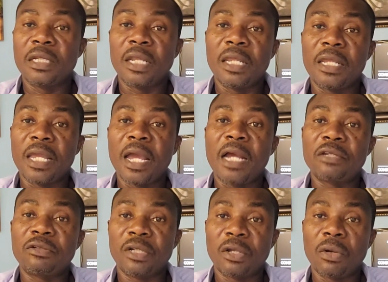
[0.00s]
then you can
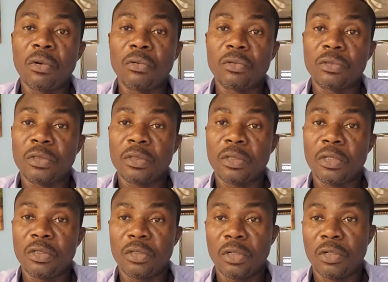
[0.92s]
actually go
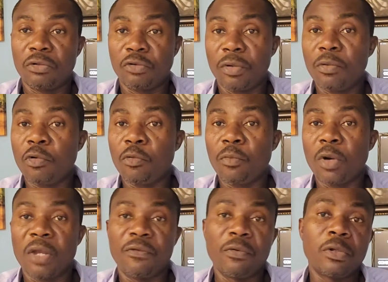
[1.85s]
into your dream home.
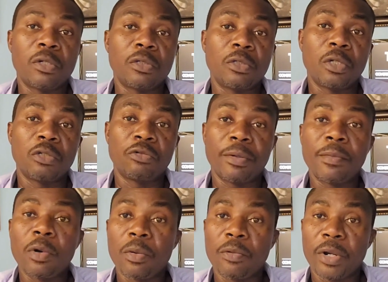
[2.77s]
But if you want to do your dream
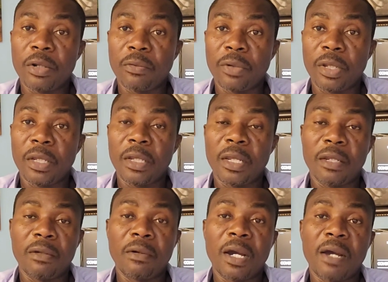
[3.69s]
home right away and
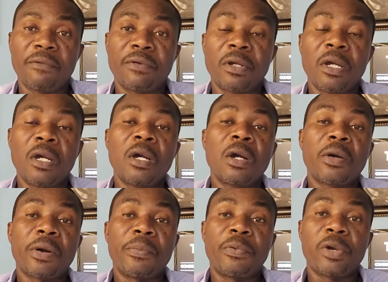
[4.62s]
you have a
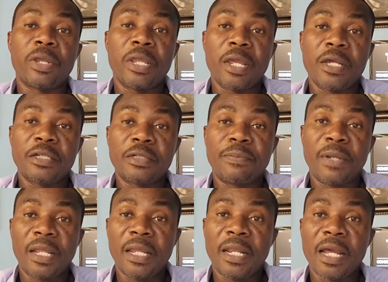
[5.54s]
couple of years
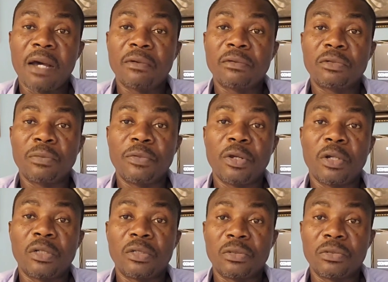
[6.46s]
planned out to be
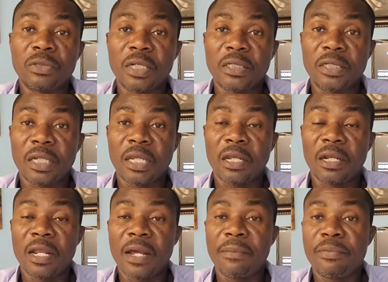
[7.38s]
able to take care of
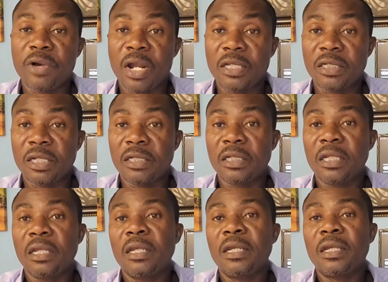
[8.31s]
that project,
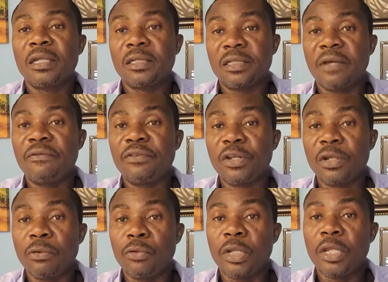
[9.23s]
definitely
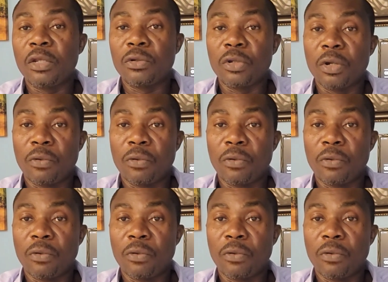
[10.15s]
we can do your